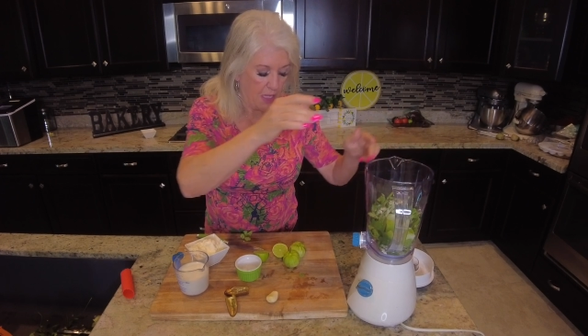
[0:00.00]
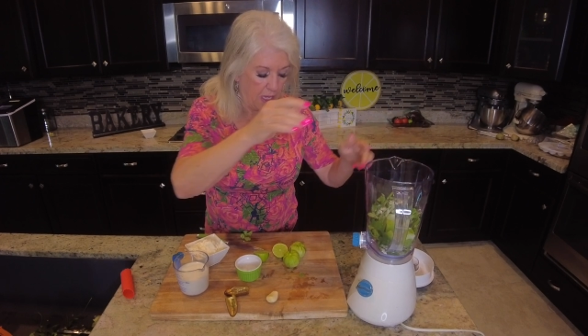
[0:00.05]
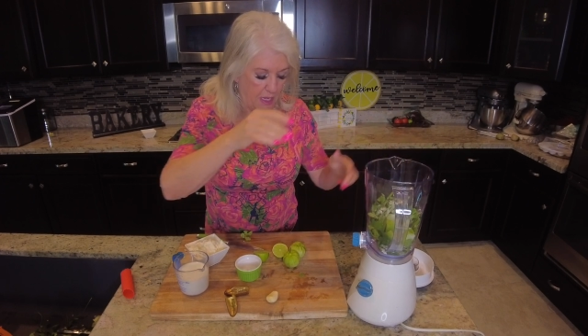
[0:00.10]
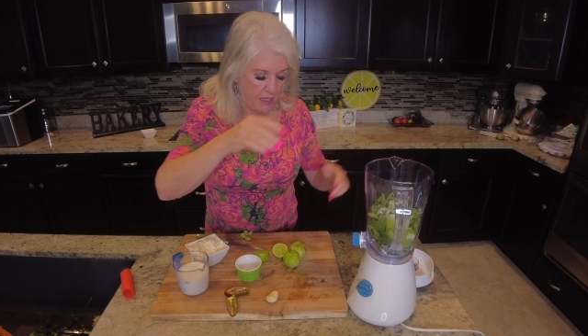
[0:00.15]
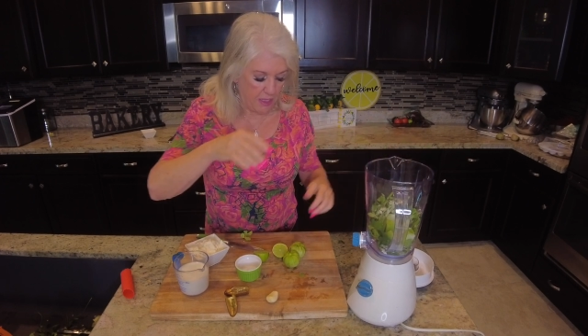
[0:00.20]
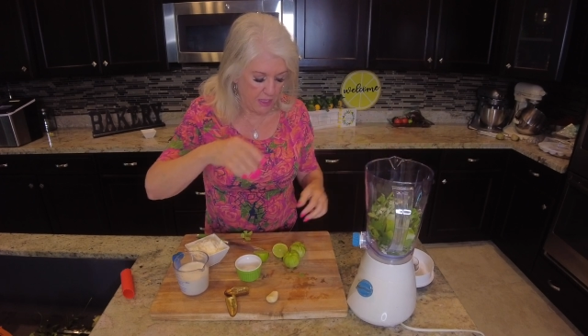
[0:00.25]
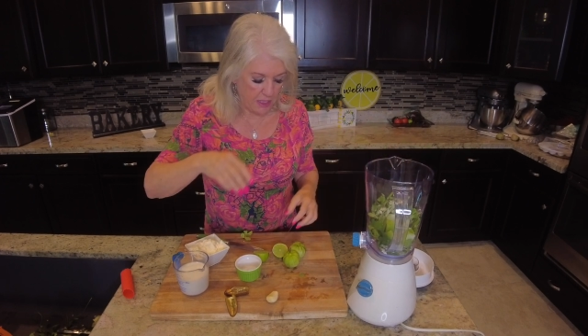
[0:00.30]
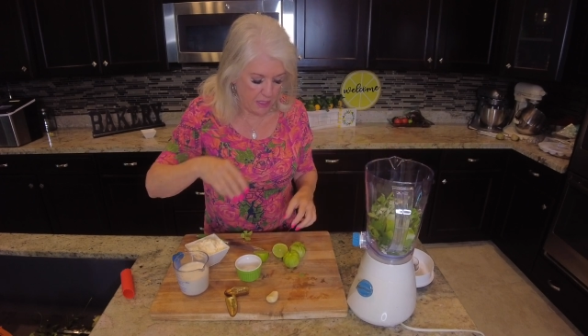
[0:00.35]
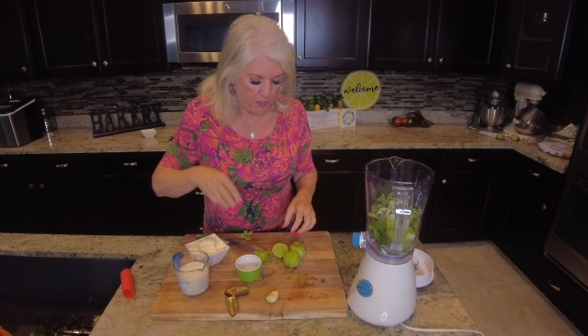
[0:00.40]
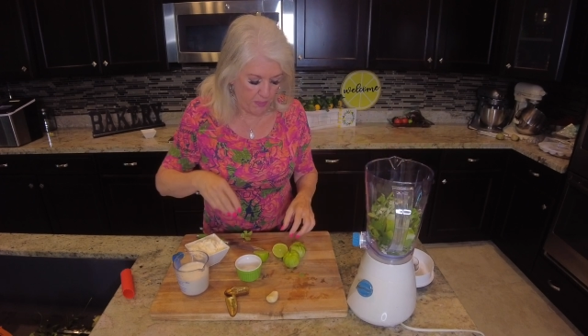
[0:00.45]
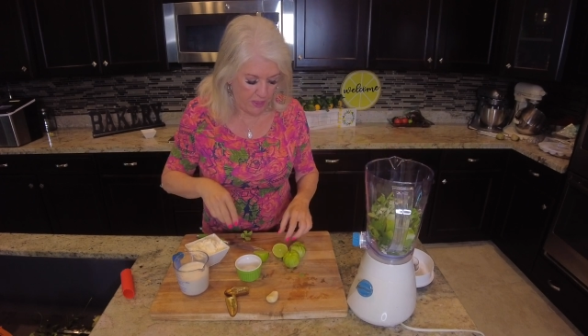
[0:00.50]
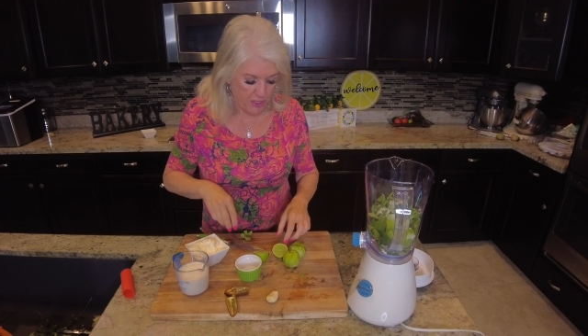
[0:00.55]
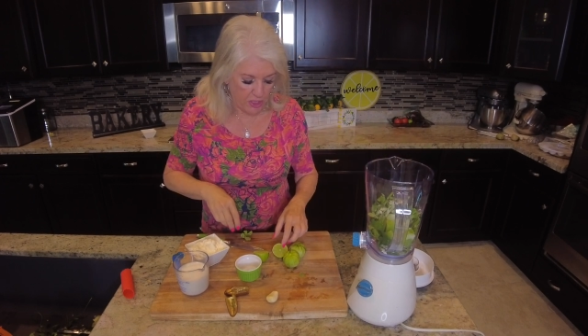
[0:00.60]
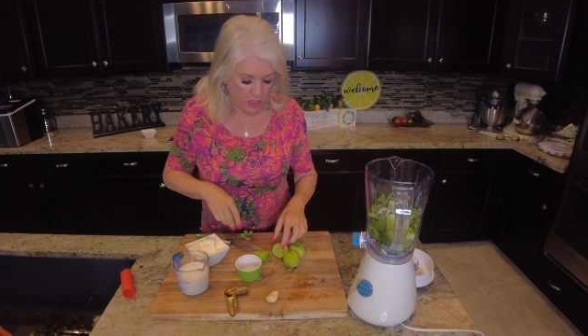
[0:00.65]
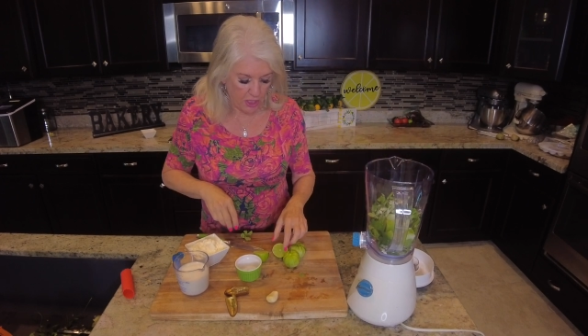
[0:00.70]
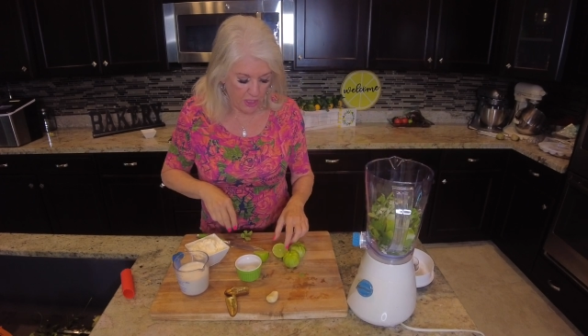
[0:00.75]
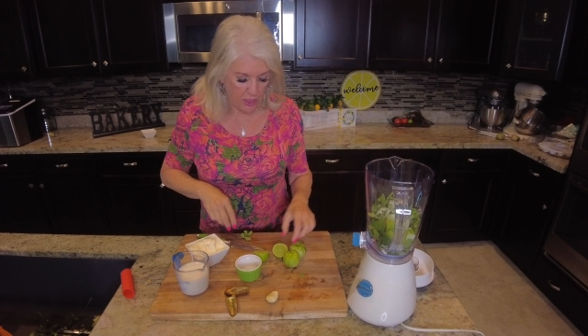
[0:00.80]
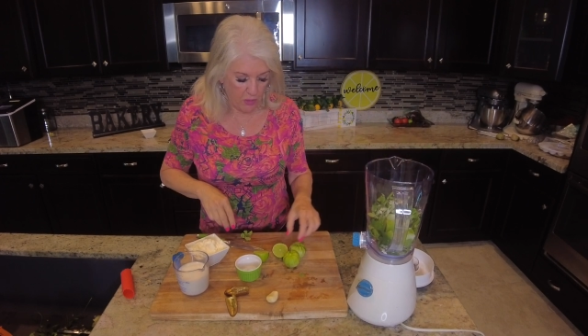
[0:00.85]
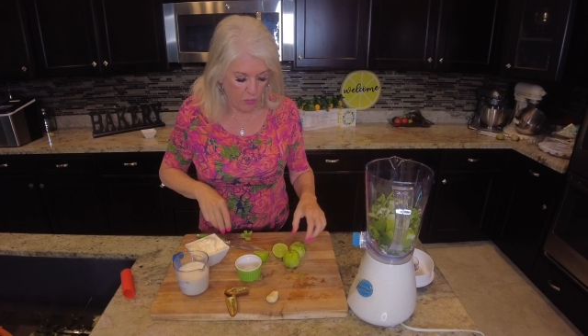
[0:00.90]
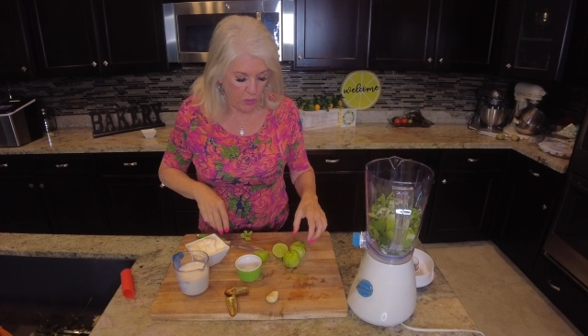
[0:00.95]
and
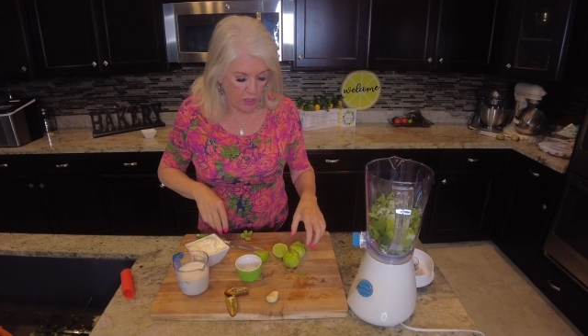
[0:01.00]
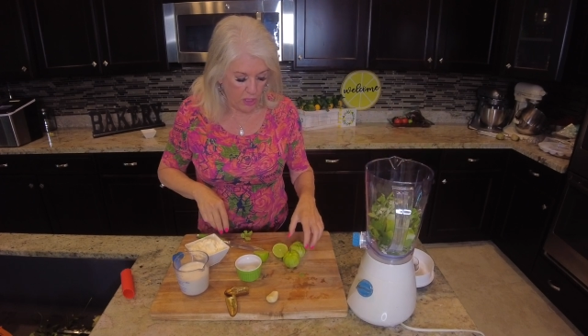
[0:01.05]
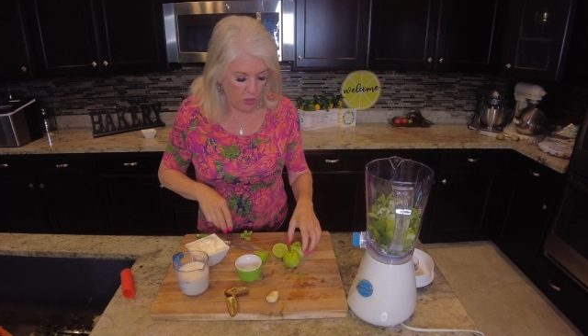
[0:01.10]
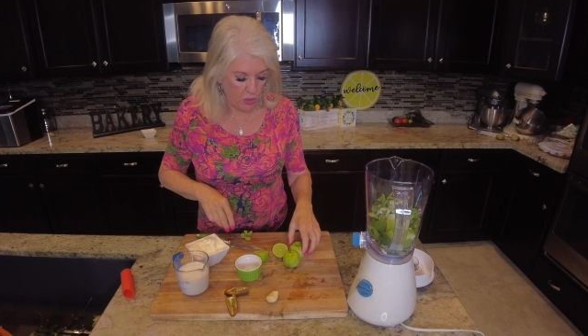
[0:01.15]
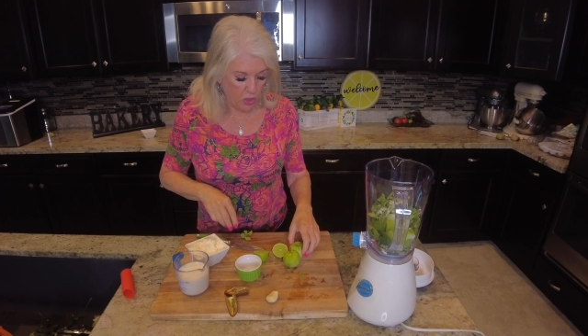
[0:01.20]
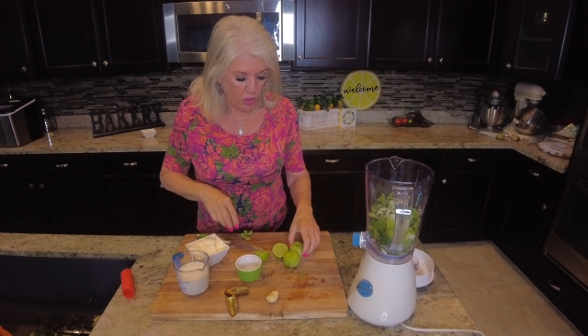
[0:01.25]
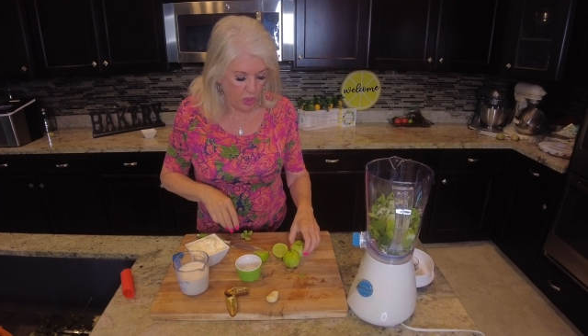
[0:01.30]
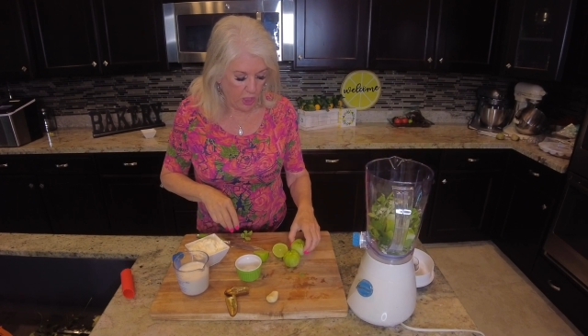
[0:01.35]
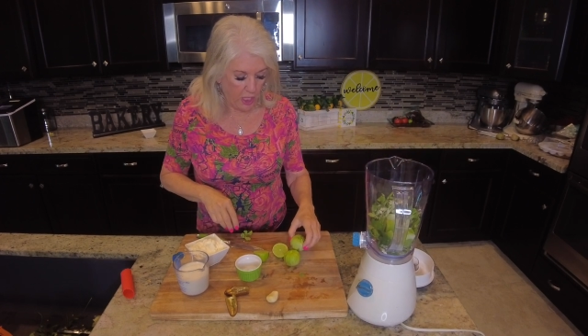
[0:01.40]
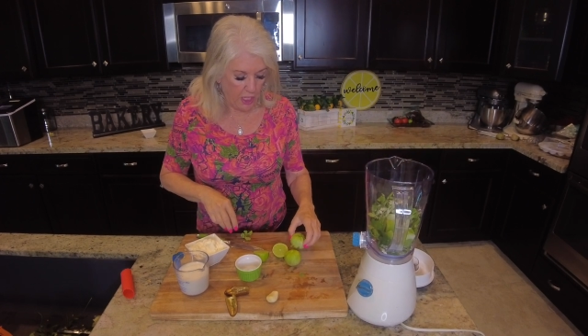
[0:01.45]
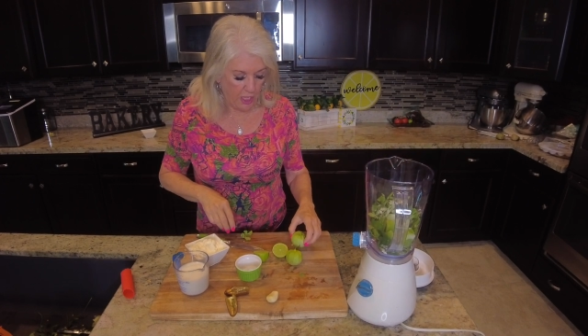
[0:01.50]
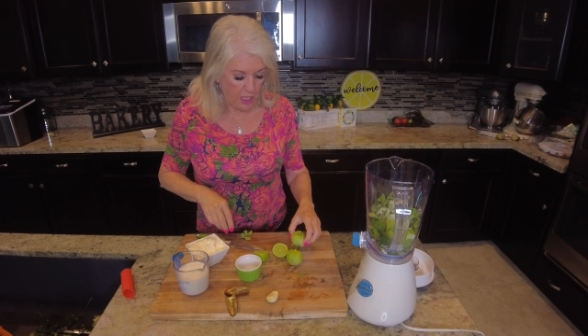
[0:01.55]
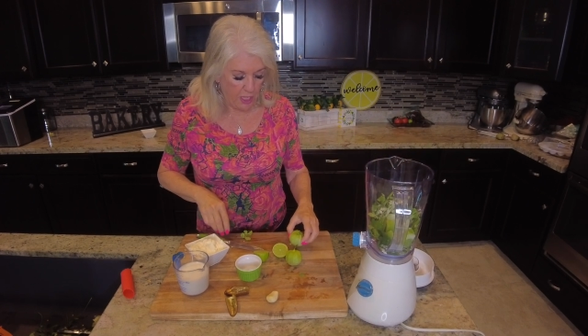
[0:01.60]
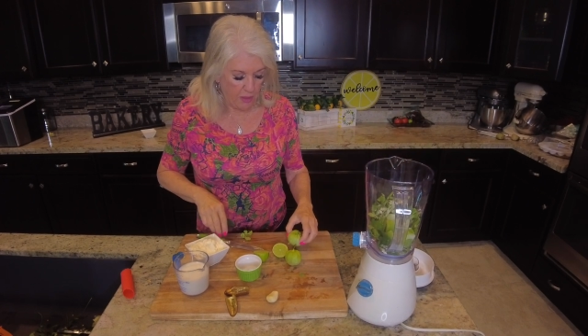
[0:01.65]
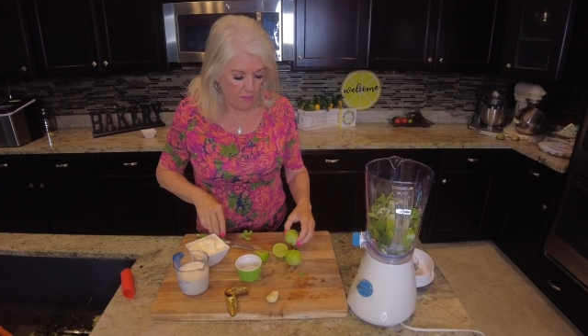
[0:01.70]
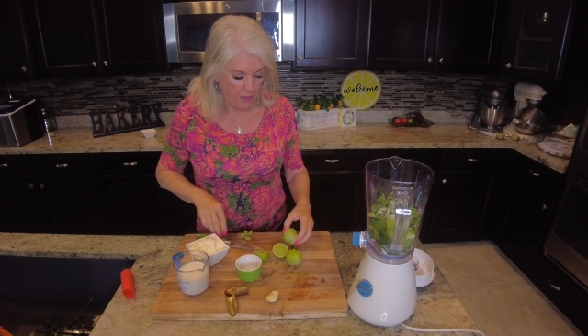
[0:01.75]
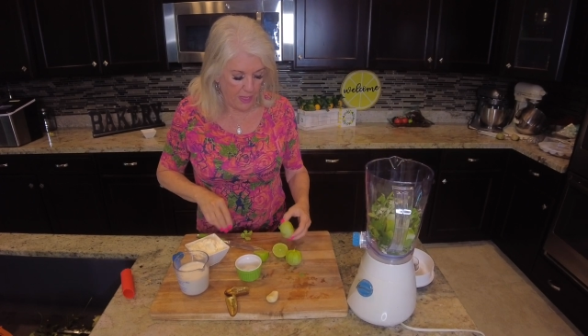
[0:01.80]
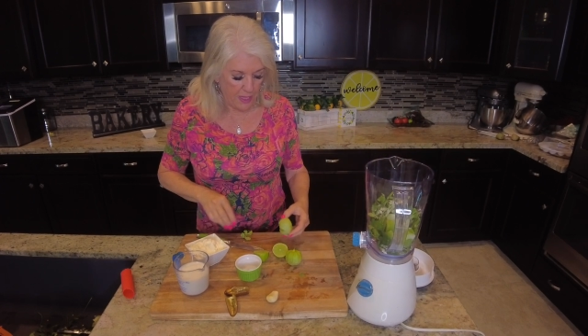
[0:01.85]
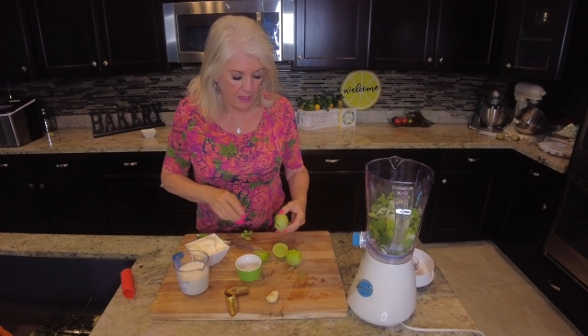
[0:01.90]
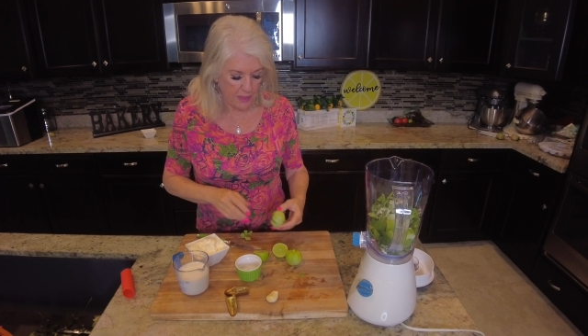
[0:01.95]
especially when you cook it
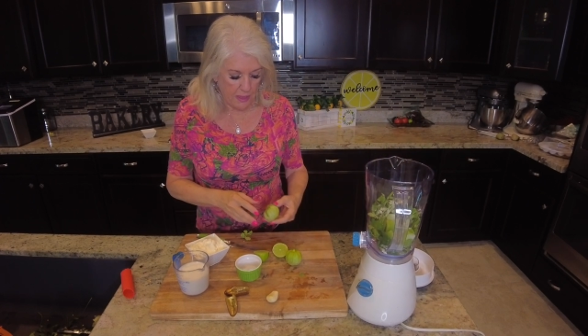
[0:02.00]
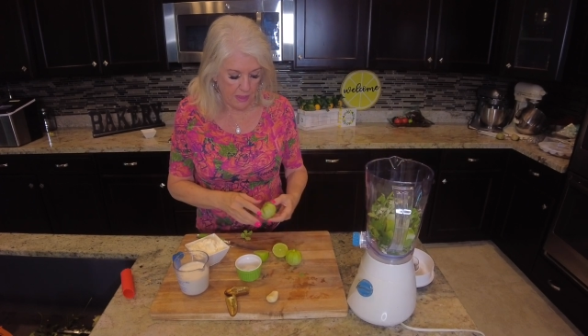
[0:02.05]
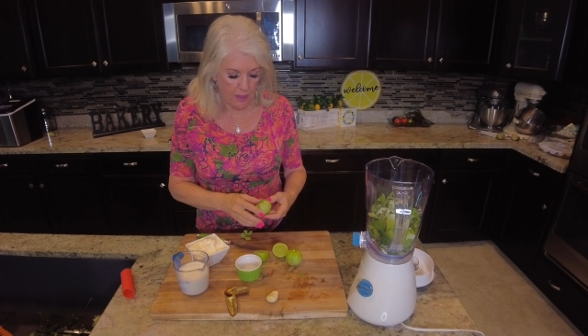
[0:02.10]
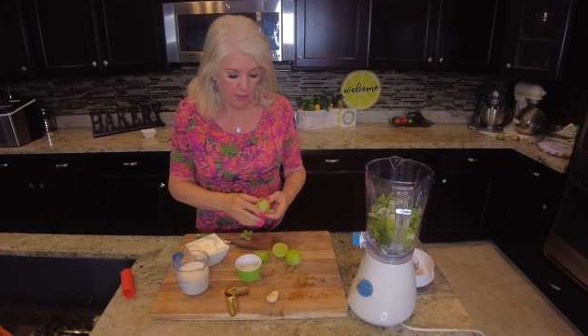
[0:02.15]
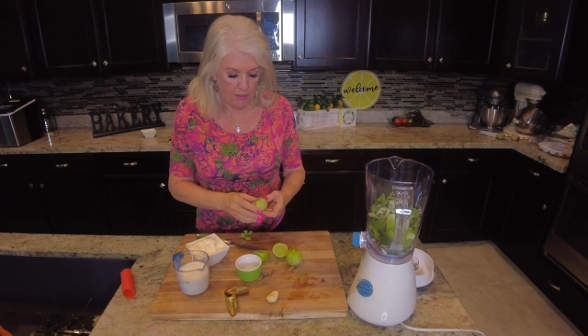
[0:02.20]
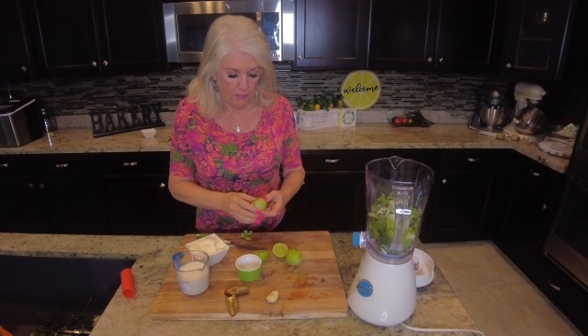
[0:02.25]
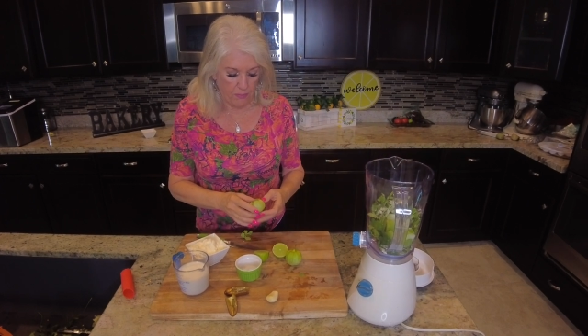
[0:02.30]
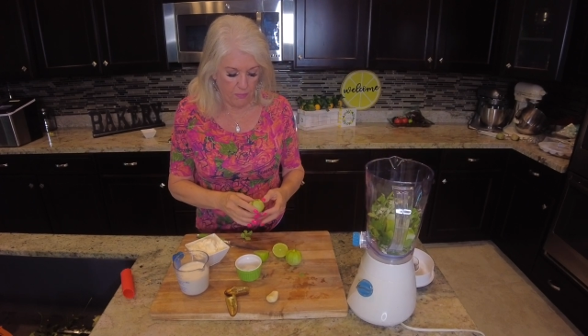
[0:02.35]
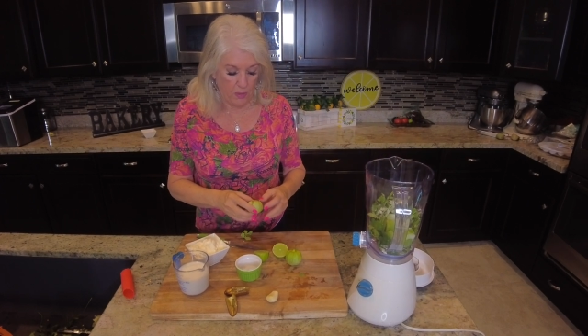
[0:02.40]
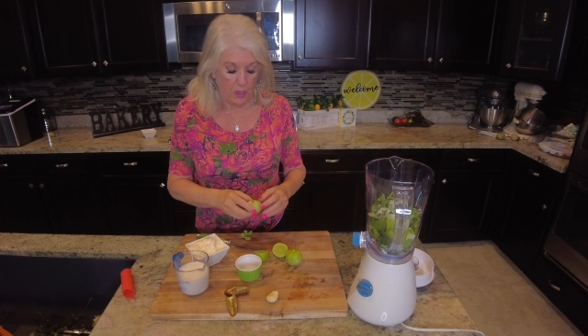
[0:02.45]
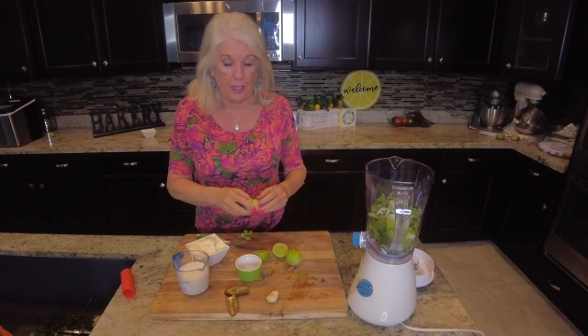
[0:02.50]
and make some